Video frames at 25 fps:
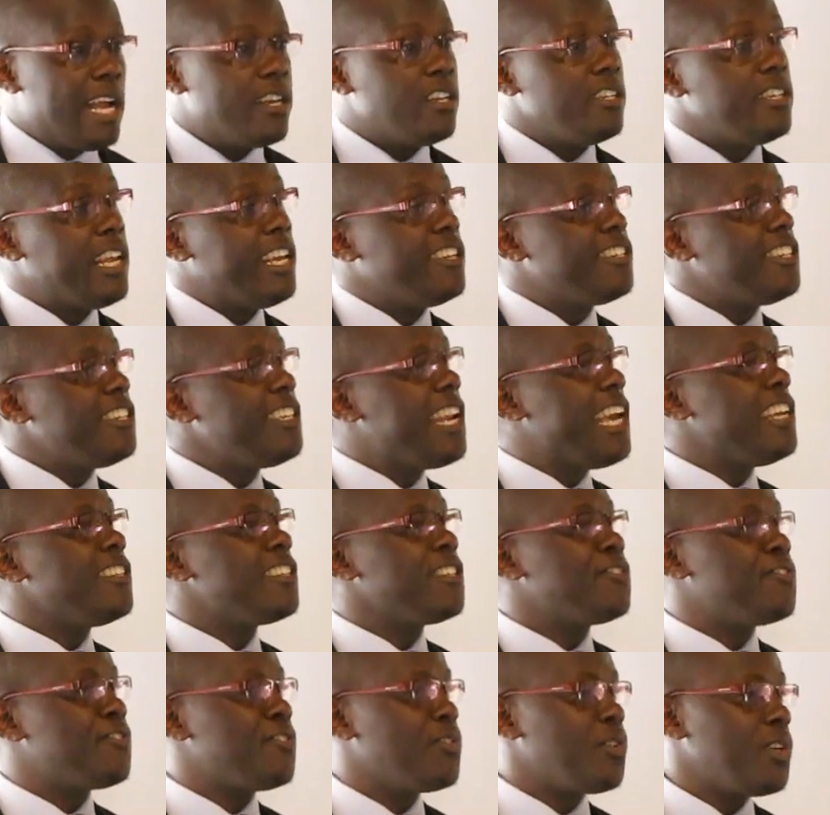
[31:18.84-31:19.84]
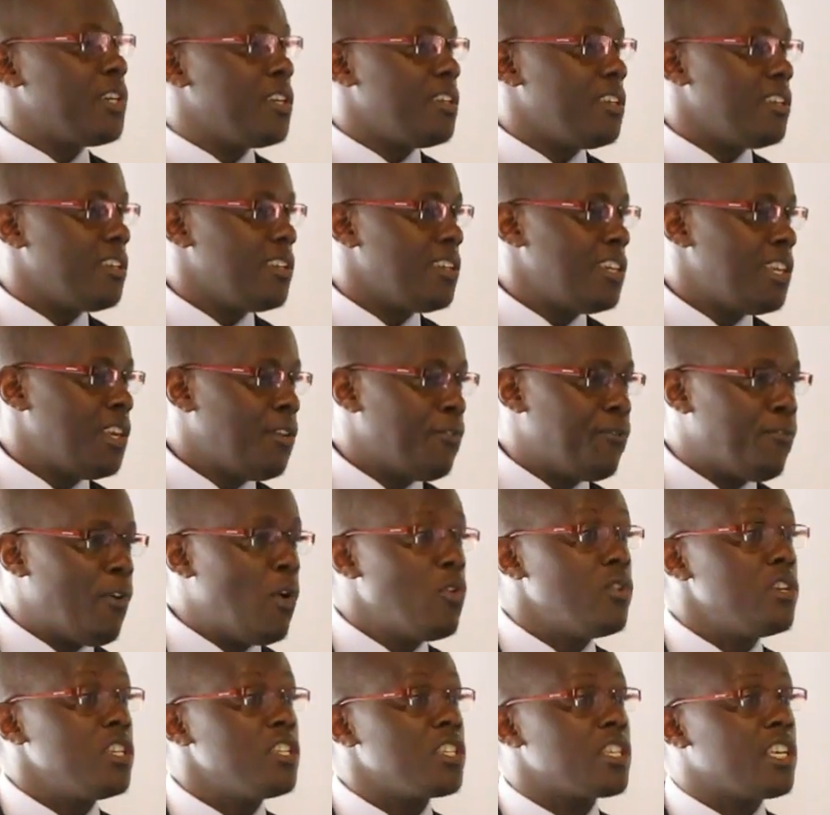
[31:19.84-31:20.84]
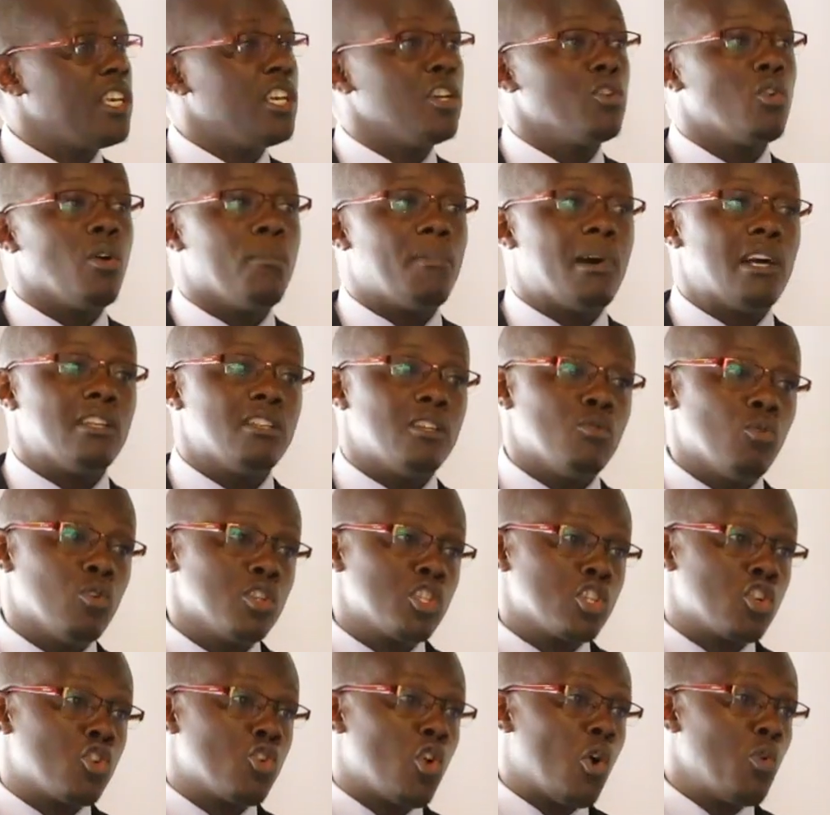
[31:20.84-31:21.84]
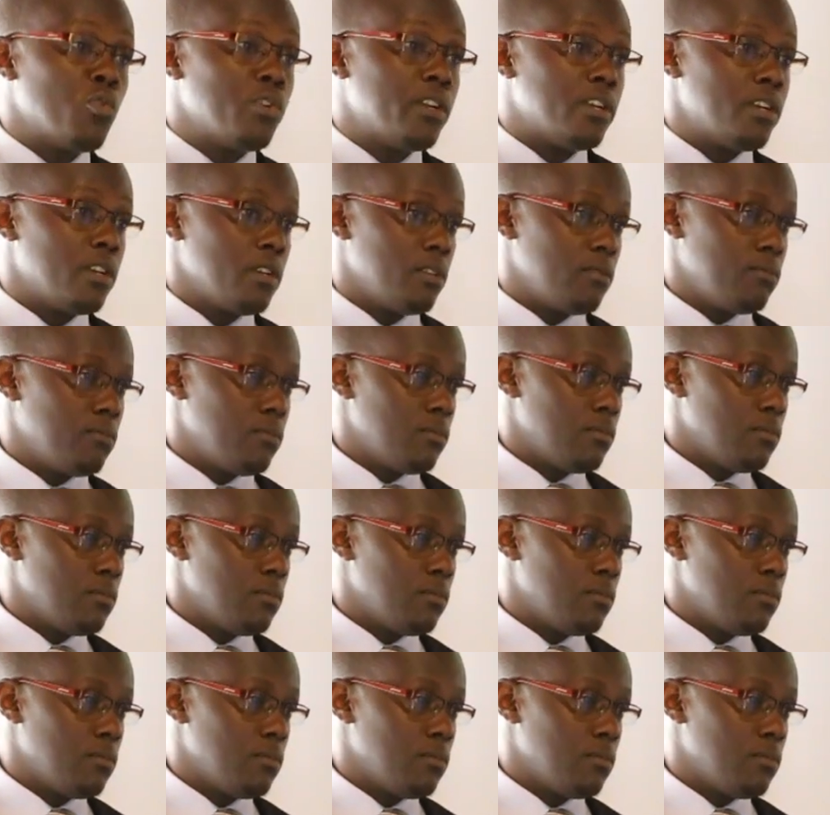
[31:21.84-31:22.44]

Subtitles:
And in 1993, he found his kingdom and he was crowned.